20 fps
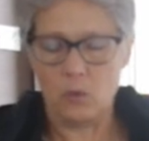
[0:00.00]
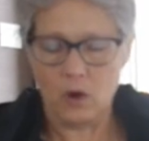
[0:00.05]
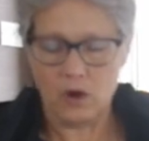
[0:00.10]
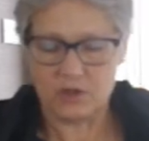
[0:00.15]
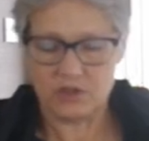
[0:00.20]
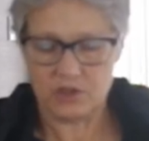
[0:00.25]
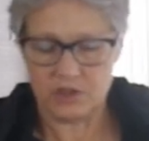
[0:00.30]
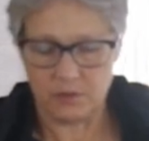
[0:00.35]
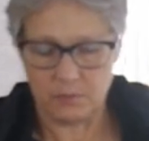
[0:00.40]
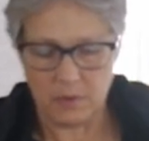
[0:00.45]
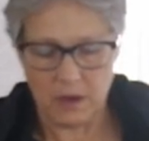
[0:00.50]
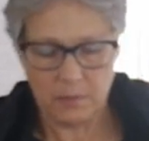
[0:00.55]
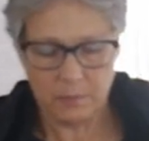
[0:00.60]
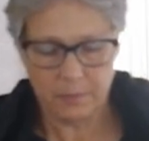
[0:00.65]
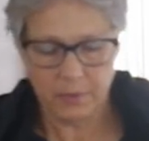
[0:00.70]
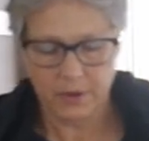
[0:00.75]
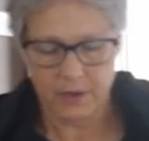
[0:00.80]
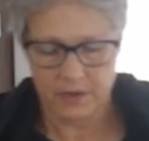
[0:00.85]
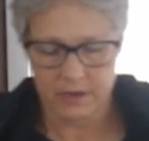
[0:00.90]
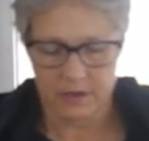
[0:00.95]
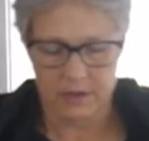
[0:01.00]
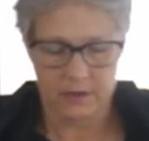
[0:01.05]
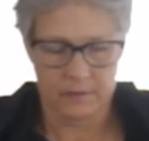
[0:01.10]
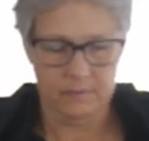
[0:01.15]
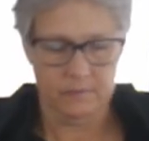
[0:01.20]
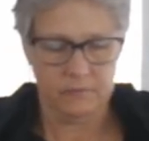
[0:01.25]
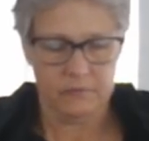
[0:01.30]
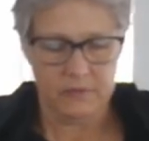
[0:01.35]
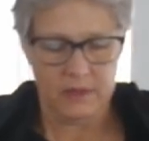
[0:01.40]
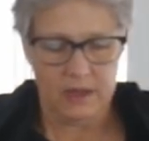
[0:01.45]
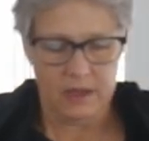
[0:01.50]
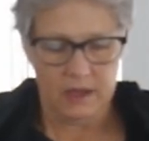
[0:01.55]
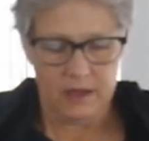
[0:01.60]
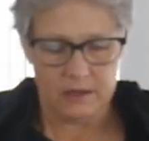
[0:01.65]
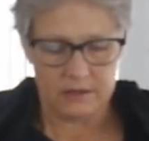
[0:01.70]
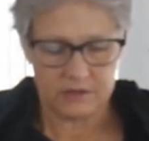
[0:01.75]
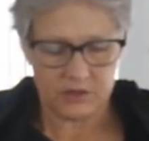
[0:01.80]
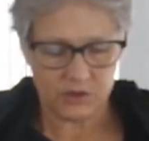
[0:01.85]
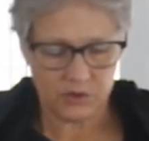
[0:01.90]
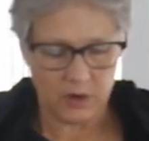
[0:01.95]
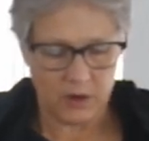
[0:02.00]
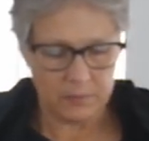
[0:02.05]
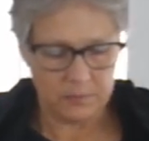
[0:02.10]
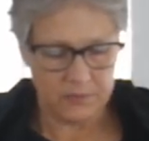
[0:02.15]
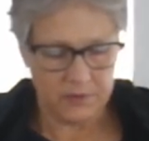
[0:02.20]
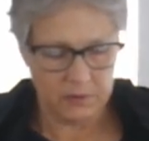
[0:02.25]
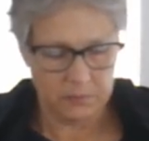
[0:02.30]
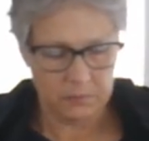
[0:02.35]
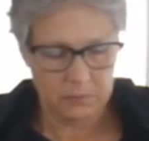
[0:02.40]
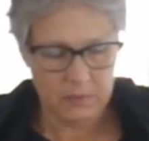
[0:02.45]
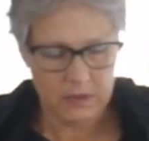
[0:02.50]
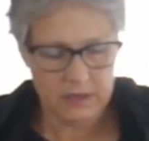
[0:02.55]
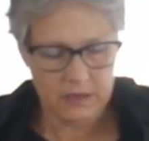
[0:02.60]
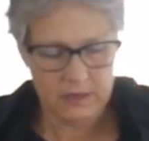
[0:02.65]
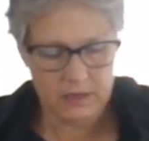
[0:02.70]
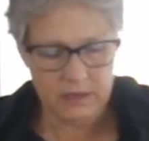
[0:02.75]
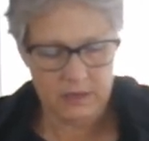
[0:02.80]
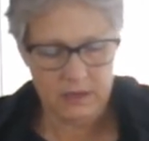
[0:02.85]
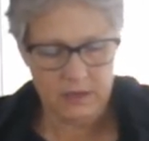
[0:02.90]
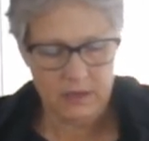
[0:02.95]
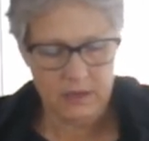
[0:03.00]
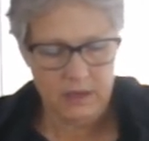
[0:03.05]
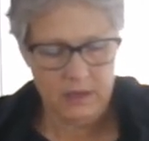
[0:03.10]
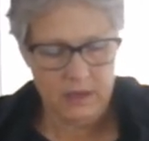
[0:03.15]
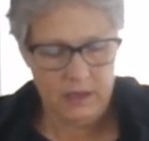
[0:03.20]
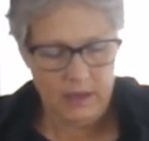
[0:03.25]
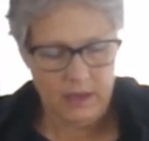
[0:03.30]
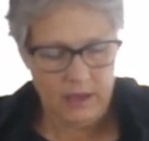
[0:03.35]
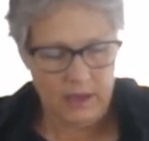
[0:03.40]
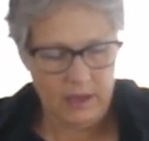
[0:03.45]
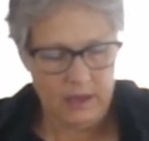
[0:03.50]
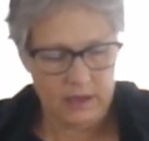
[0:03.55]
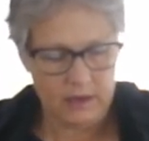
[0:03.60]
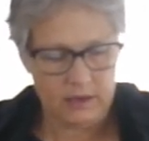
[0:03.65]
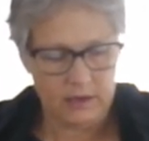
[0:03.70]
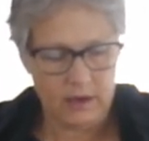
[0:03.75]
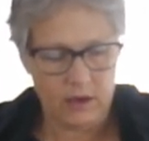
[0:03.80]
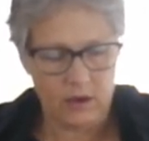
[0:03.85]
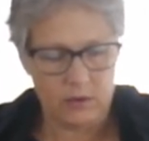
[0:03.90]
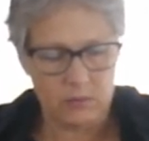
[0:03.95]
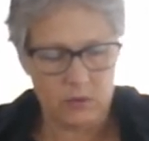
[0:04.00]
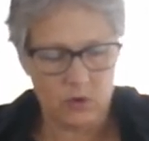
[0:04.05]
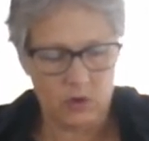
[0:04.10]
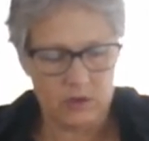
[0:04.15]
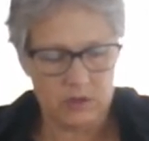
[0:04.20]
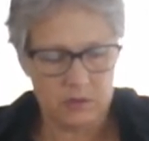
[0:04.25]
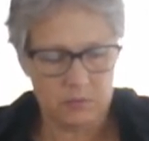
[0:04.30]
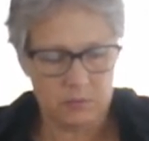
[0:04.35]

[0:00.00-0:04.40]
washed them up, scrubbed them, and now I'm going to